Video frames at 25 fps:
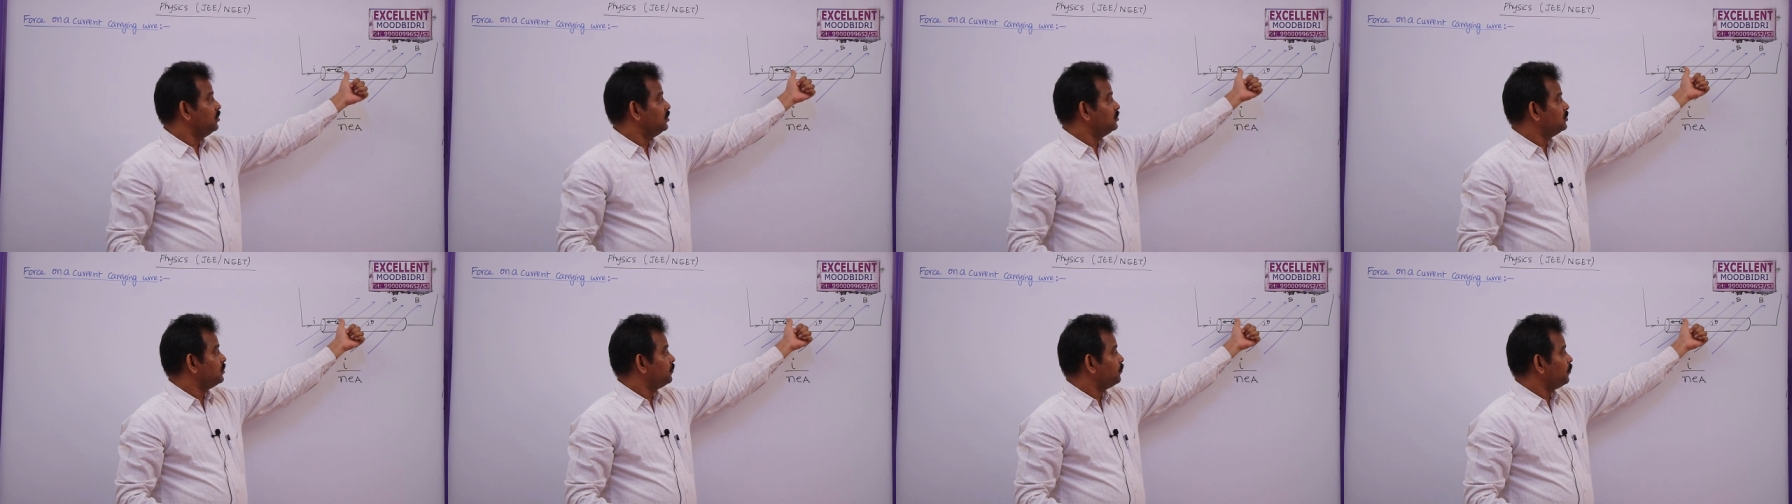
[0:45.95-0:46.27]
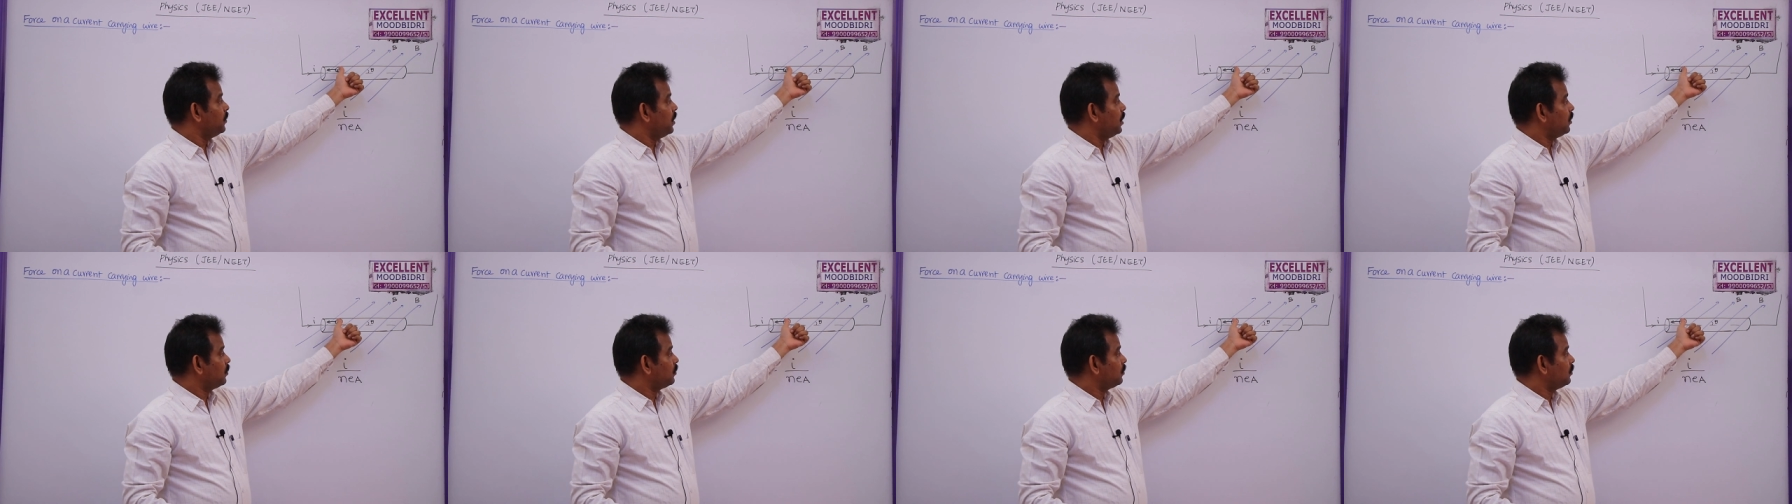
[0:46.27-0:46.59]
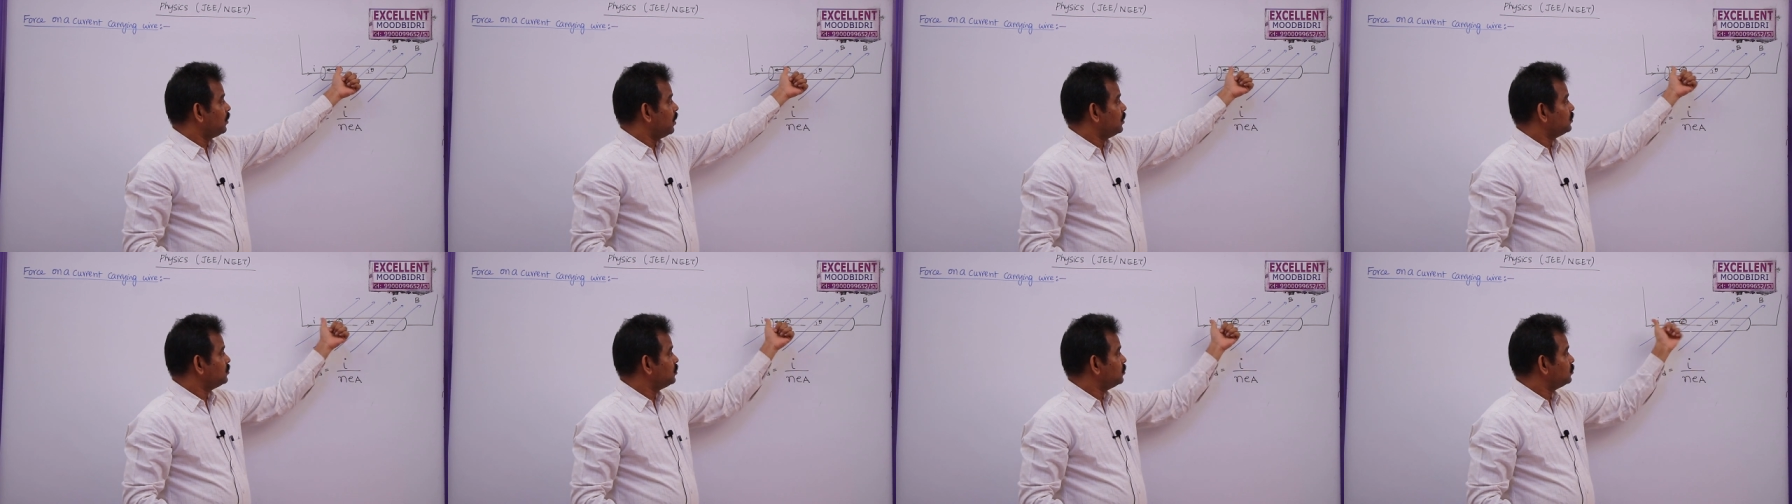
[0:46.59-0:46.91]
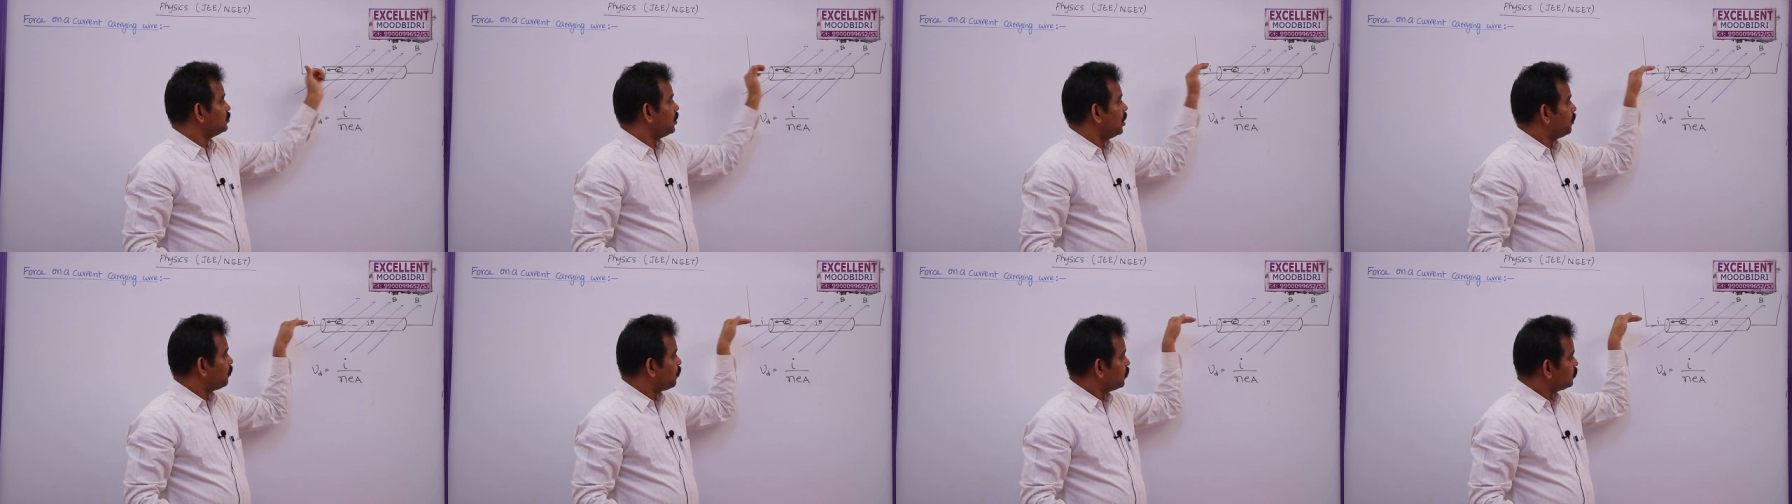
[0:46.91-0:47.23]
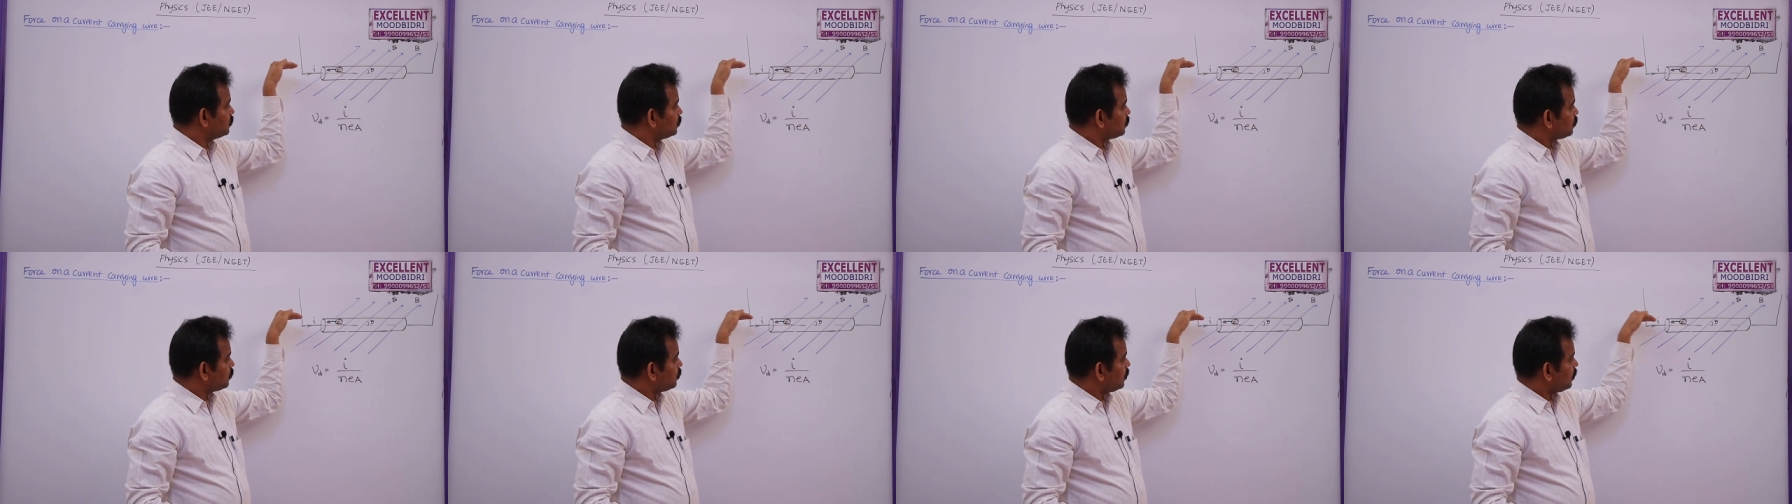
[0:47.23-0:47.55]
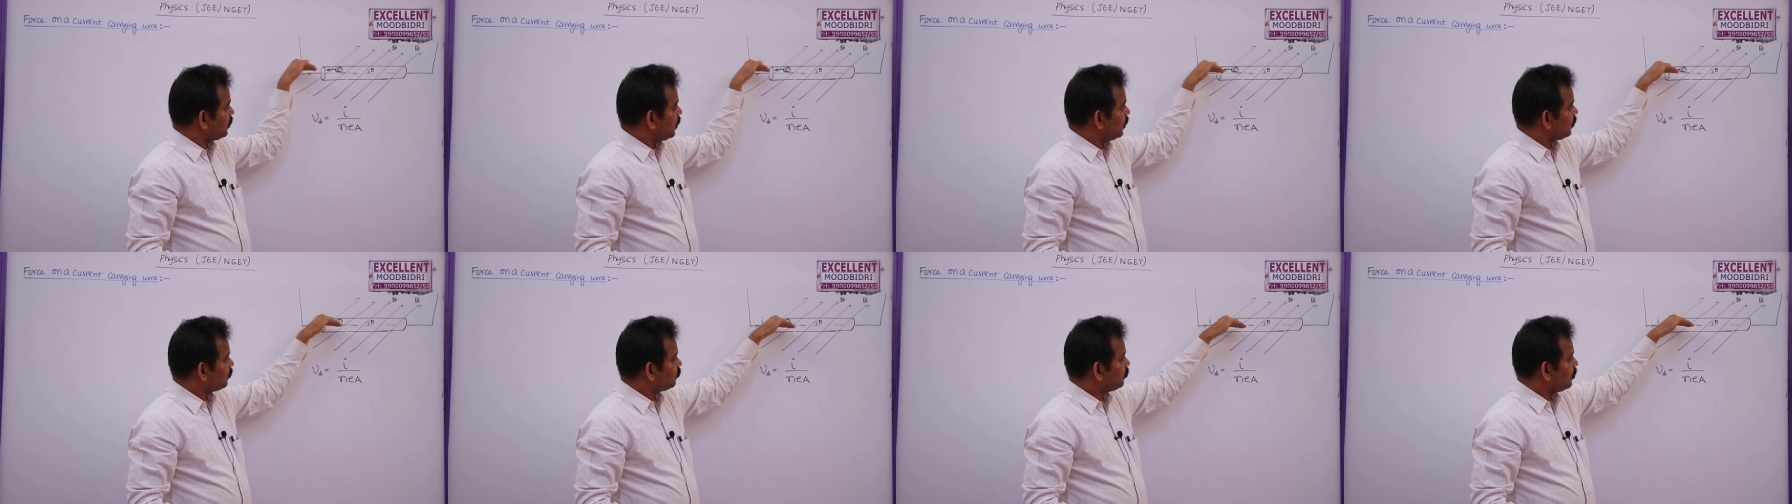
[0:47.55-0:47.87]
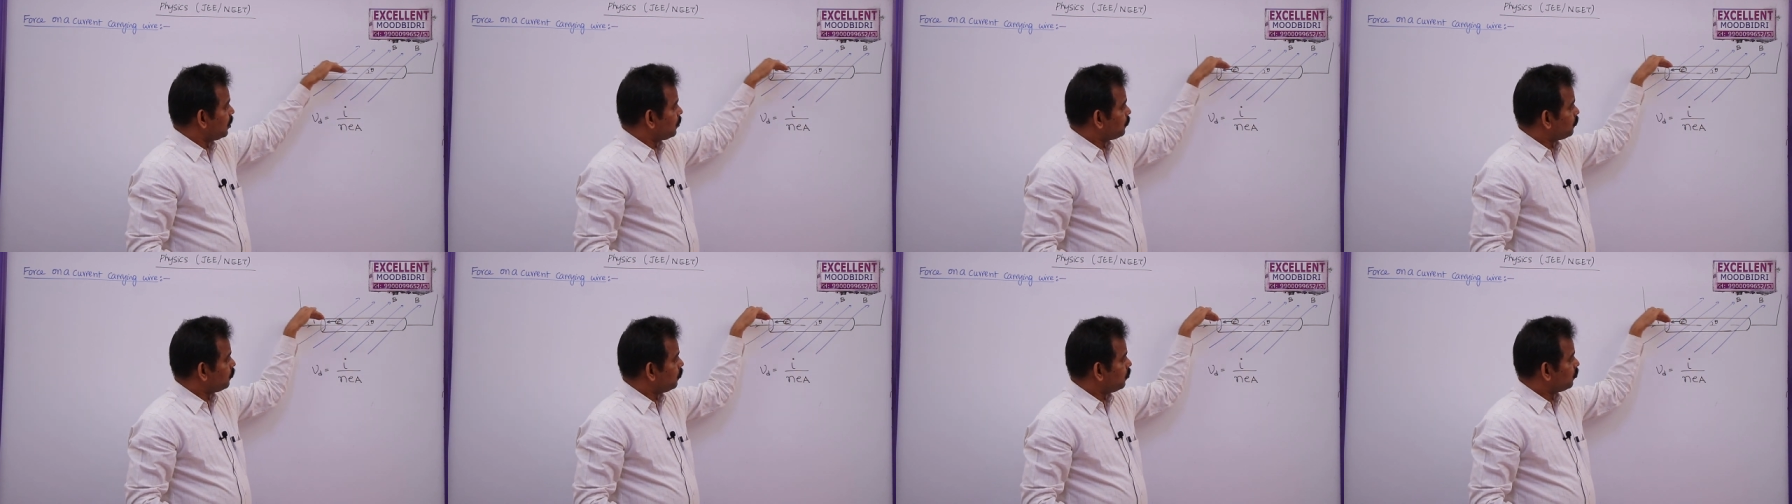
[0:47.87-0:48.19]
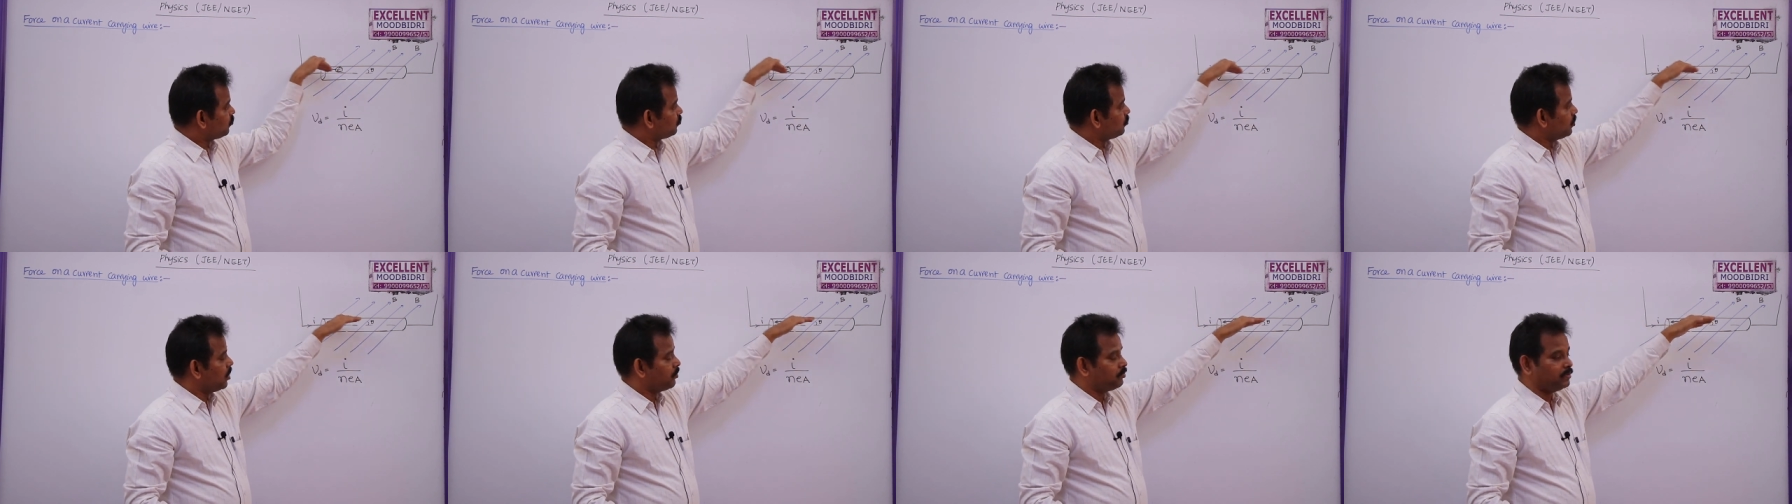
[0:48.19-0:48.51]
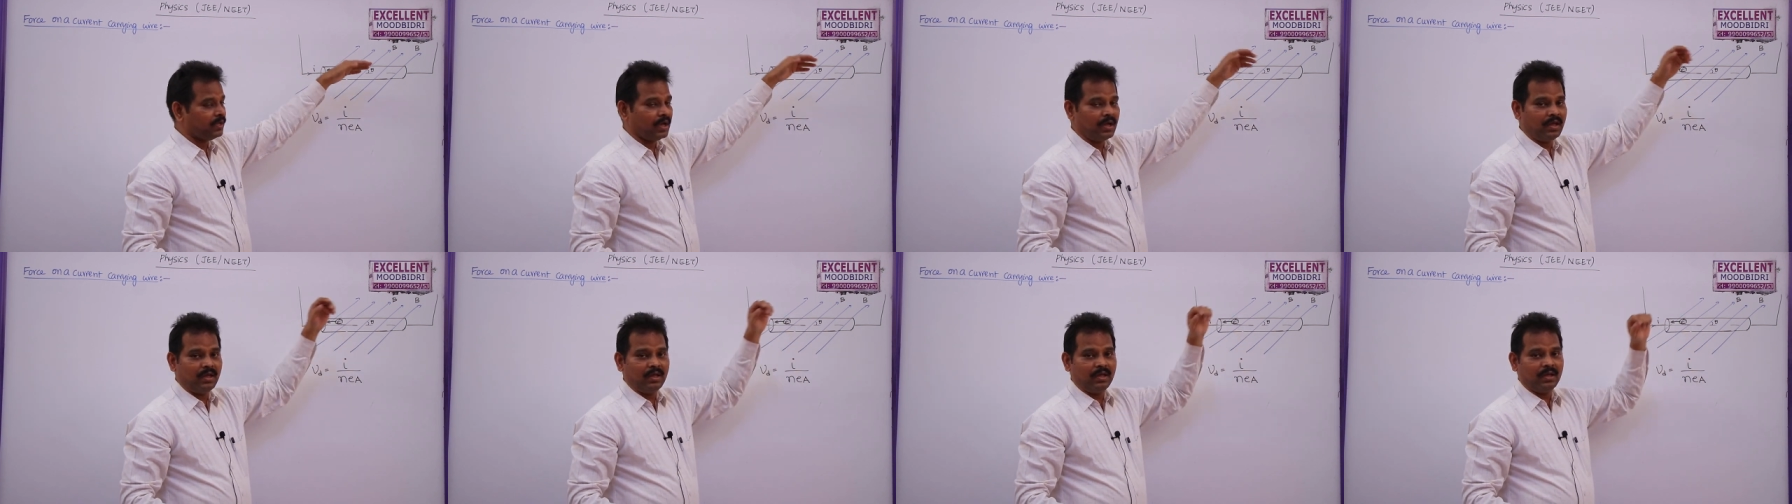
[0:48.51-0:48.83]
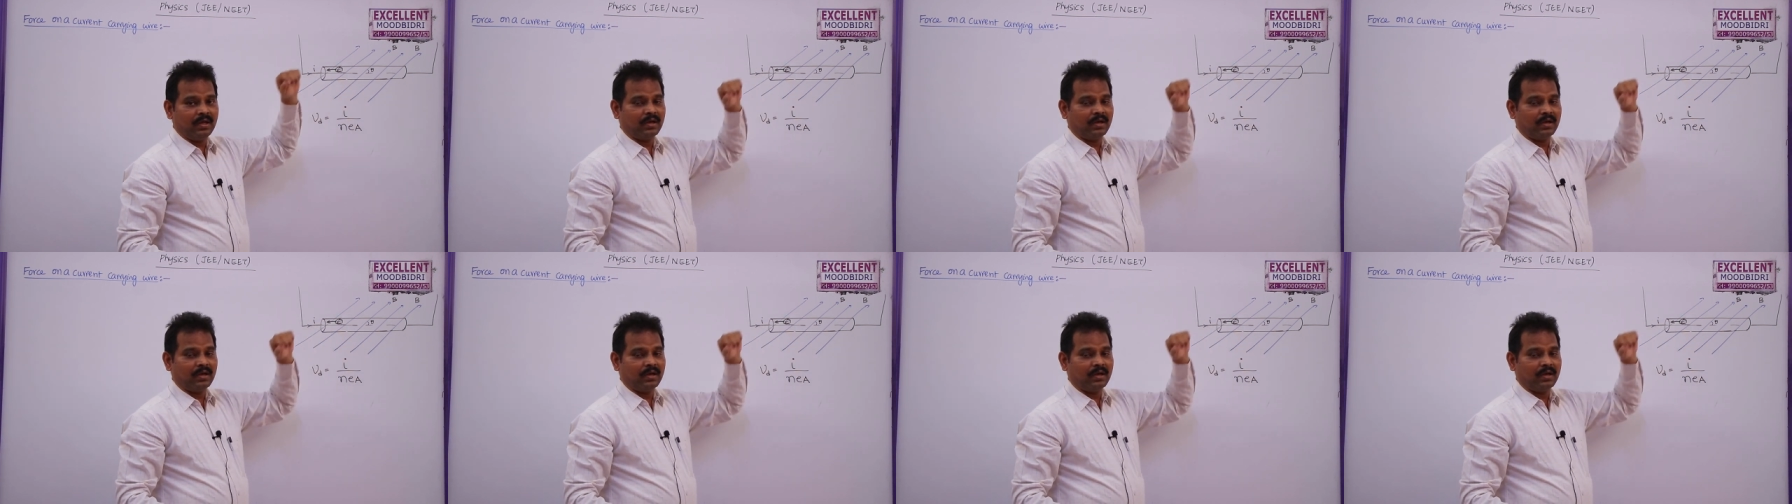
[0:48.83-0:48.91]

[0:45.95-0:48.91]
these electrons is opposite to the direction of motion of the